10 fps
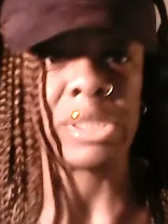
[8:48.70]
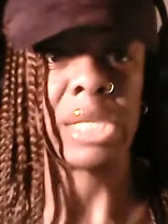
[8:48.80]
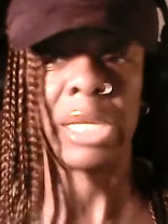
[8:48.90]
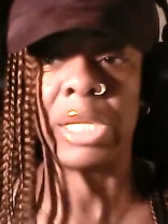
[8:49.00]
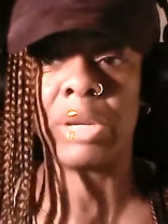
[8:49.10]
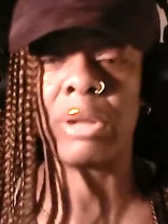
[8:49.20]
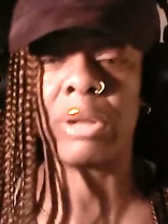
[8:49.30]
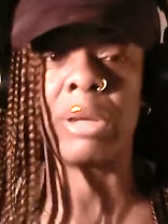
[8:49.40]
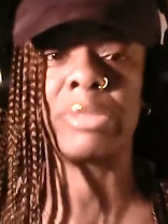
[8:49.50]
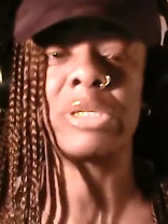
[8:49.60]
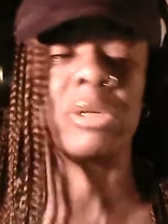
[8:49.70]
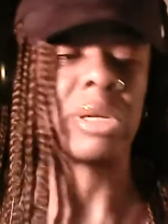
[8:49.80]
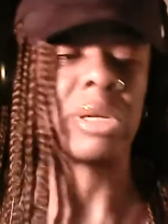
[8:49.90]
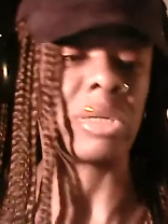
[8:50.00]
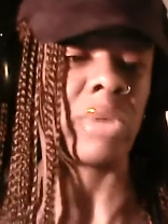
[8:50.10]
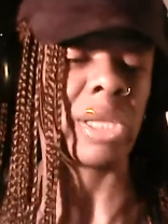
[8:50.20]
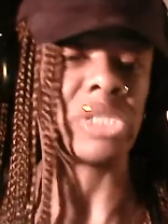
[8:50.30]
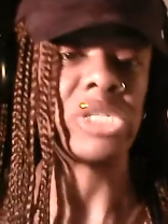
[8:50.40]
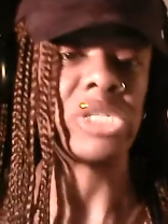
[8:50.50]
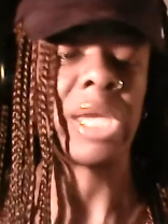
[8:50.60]
in here, I'm still going to go ahead
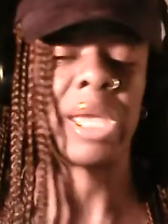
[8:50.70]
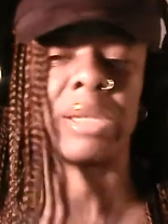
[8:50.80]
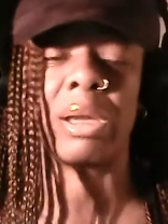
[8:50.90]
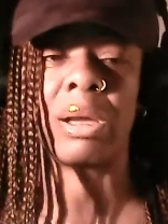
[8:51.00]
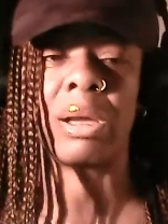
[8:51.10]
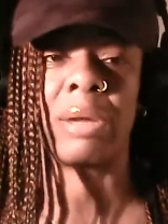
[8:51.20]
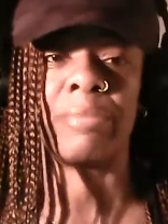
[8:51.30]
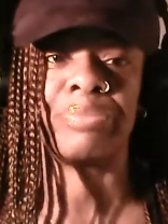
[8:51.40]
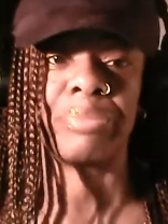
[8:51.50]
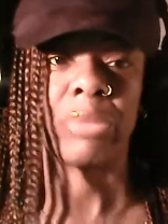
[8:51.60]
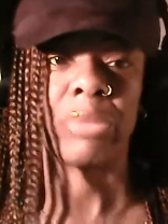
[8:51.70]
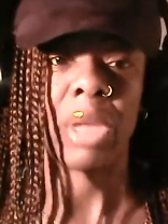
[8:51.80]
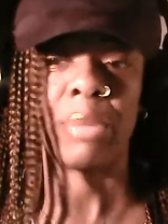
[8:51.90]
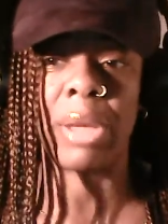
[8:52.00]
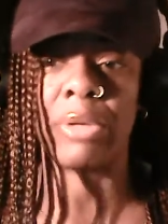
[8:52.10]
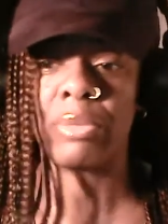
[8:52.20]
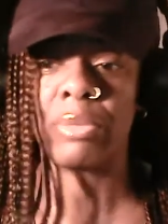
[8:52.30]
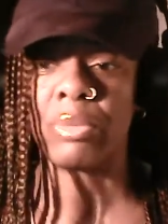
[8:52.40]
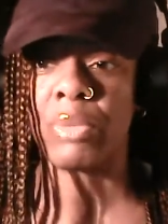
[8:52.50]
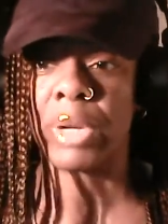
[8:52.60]
and chat about
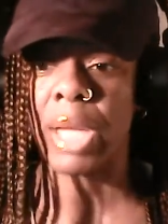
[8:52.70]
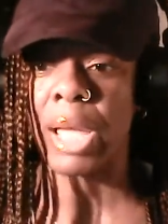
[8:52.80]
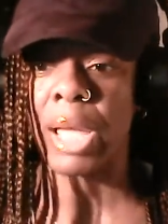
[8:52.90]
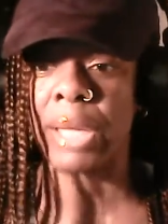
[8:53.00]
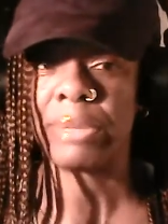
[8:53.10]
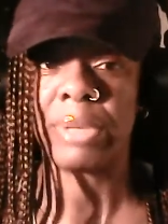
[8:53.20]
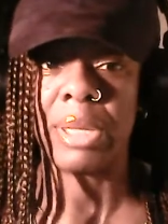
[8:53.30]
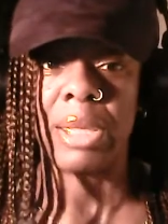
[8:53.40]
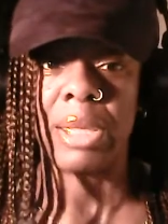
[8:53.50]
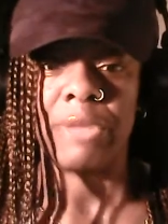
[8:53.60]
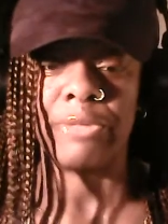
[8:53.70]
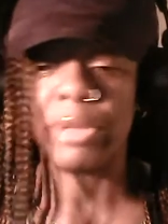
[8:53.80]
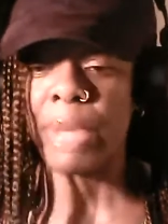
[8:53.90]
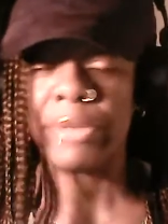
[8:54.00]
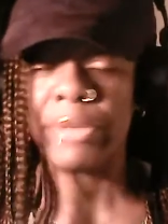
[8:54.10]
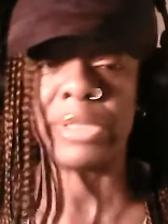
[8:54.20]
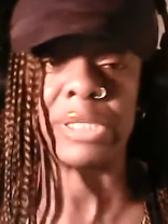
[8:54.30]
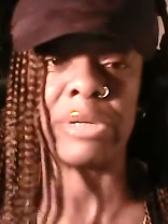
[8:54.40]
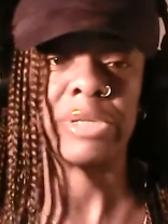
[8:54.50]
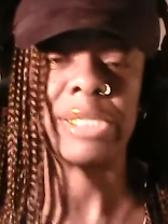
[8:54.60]
what I feel about this
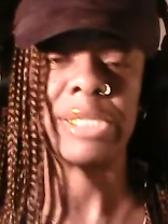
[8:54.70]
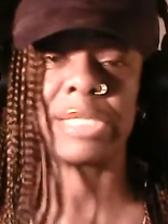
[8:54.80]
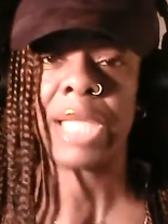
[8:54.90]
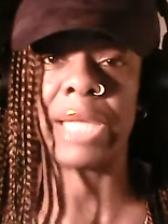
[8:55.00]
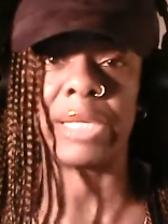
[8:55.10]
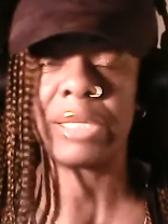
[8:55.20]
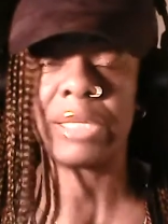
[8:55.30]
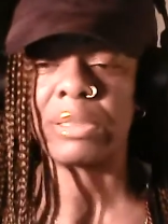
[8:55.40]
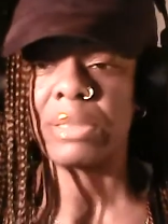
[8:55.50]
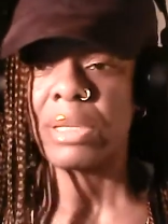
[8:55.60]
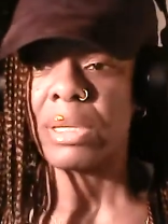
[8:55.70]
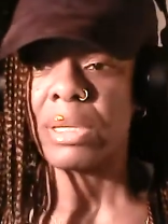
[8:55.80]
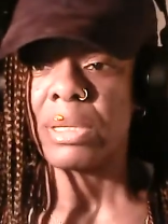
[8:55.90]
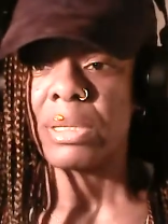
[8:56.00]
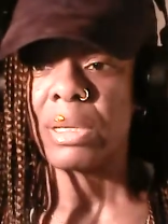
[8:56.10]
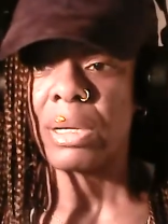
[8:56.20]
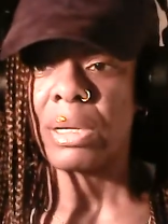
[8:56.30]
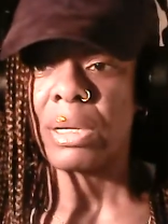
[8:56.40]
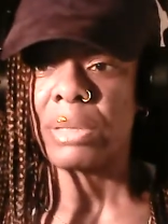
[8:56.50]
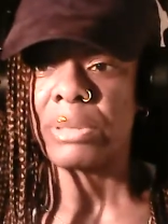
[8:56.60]
here dislike and
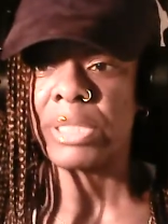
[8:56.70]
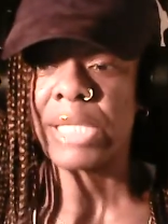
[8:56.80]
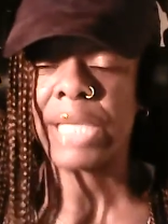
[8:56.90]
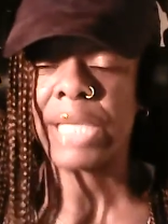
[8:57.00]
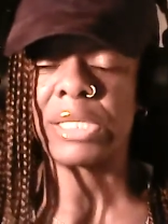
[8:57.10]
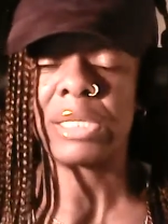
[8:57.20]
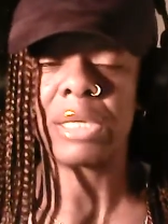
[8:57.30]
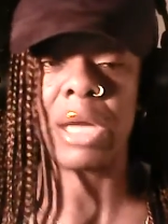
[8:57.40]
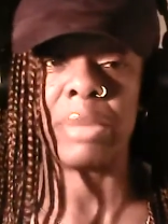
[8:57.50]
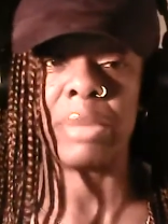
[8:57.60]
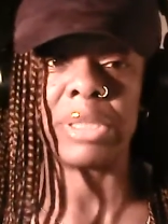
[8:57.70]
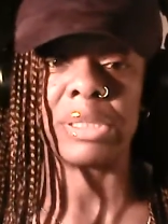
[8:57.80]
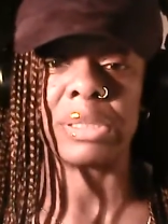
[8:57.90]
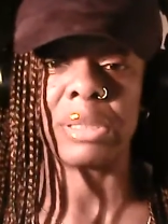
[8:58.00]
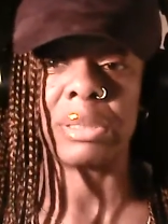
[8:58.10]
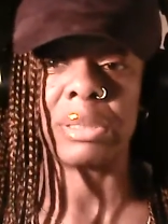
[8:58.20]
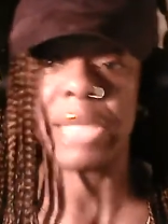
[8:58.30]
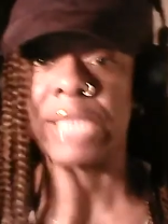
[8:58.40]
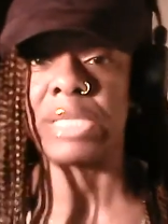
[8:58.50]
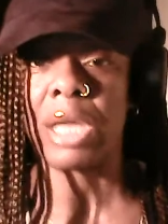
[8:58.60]
dislikes in the comments,
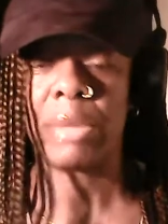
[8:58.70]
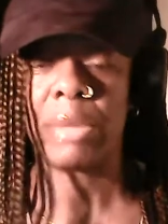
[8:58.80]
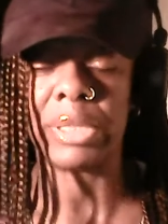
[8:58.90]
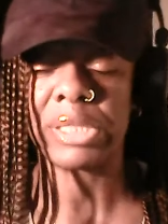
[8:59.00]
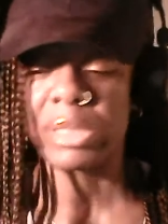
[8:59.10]
nasty comments,